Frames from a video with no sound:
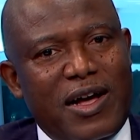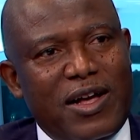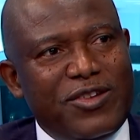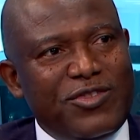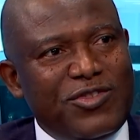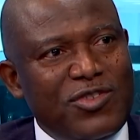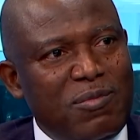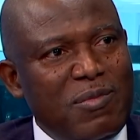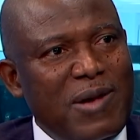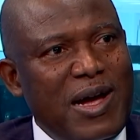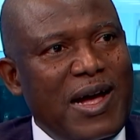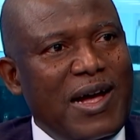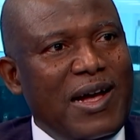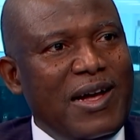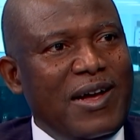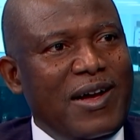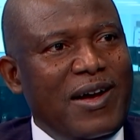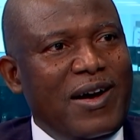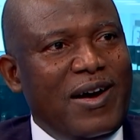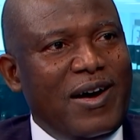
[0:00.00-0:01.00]
some are
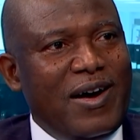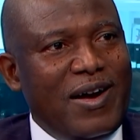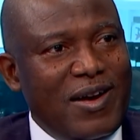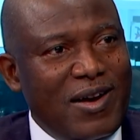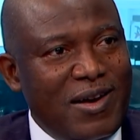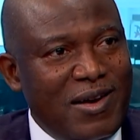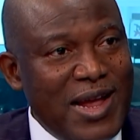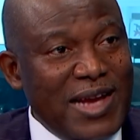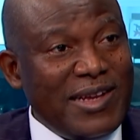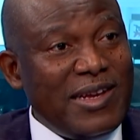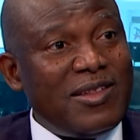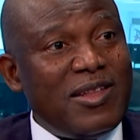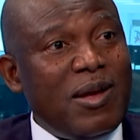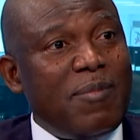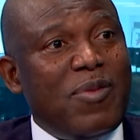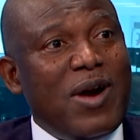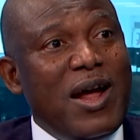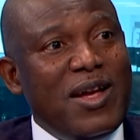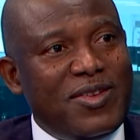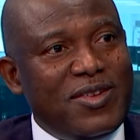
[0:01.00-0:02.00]
large
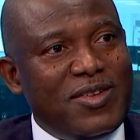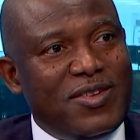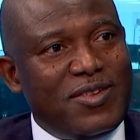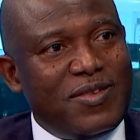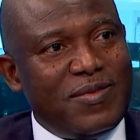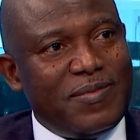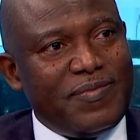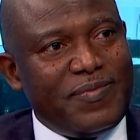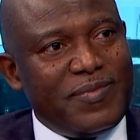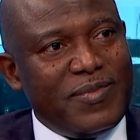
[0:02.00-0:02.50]
enterprises.